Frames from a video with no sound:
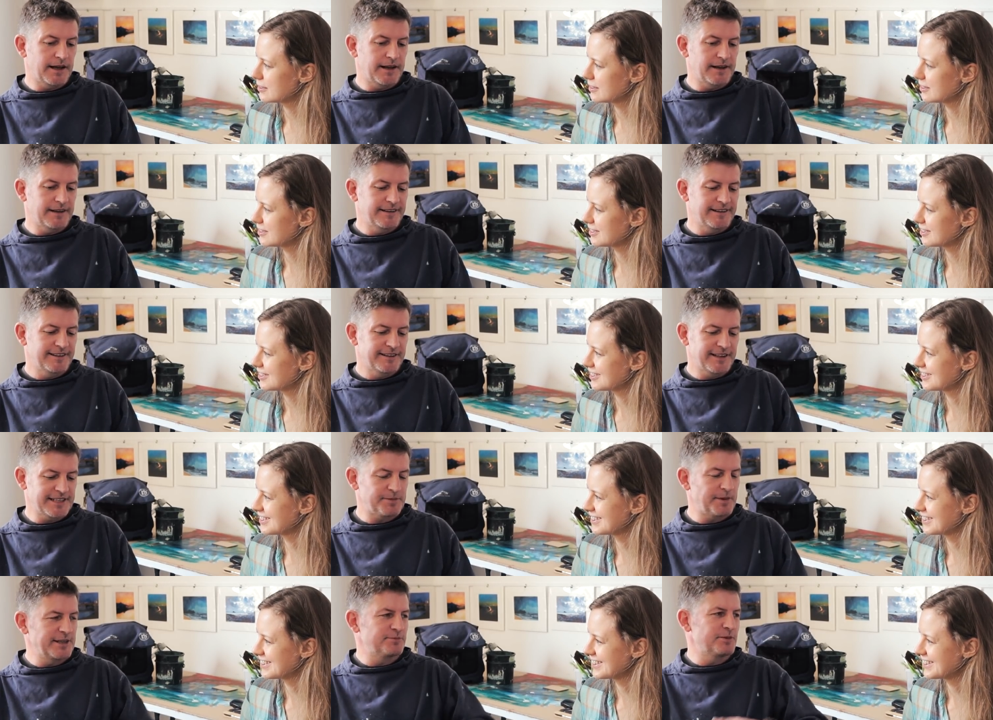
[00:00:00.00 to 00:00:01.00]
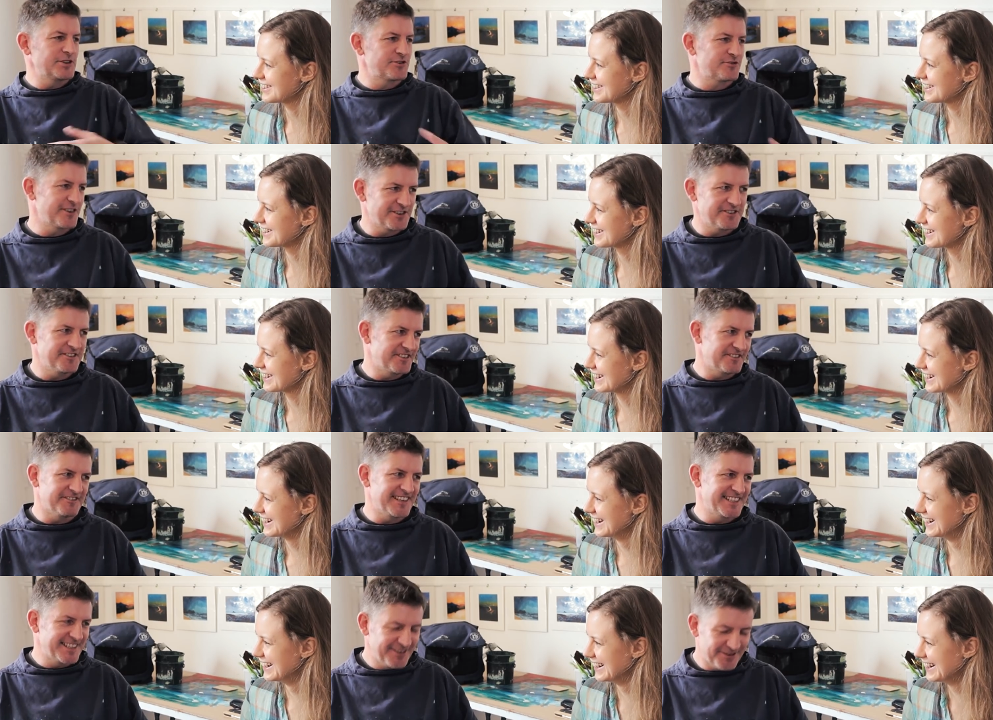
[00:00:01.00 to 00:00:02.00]
Speaker 1: uh, that's about as much
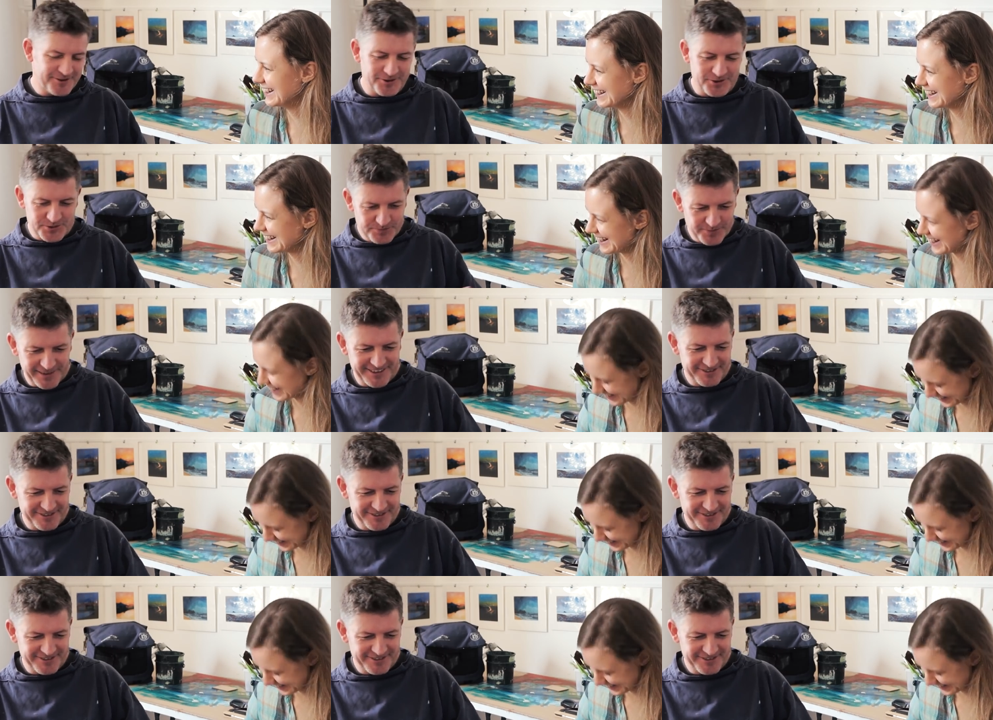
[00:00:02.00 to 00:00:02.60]
structure as there is. Of course,